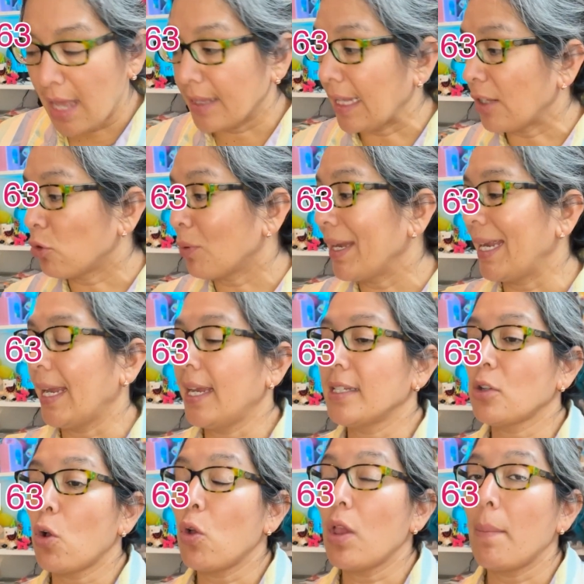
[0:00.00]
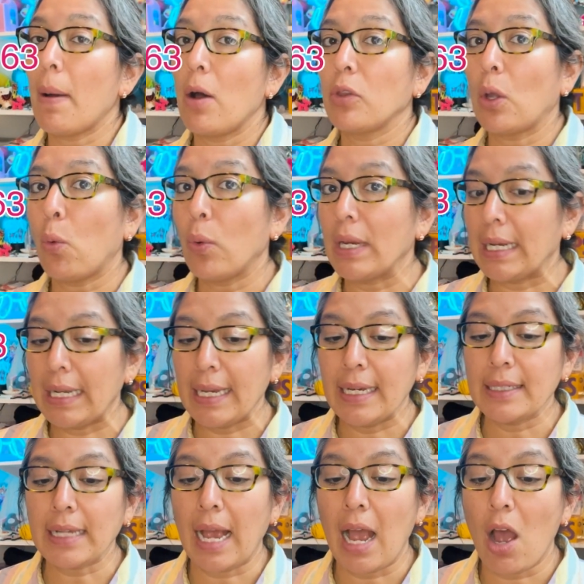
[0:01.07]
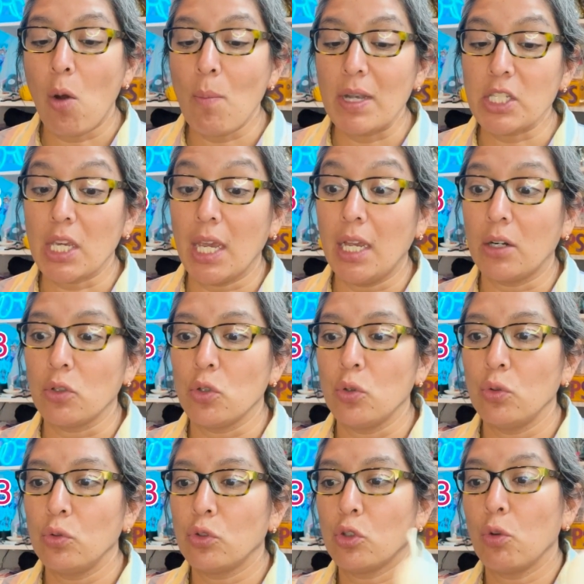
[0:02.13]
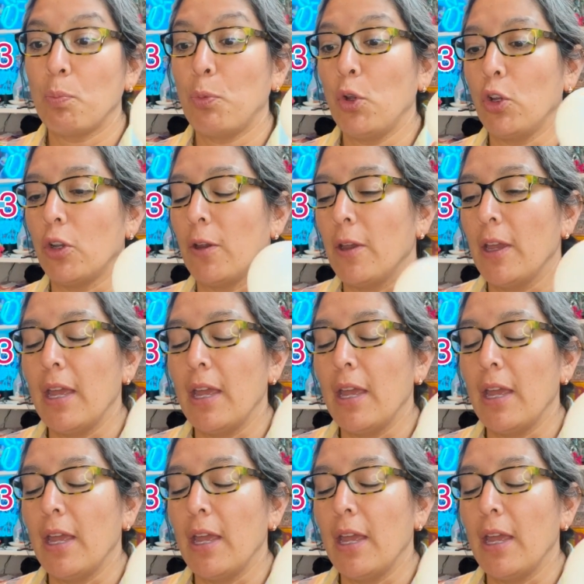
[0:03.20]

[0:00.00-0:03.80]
The trick is all about the quick links and how much air you should put.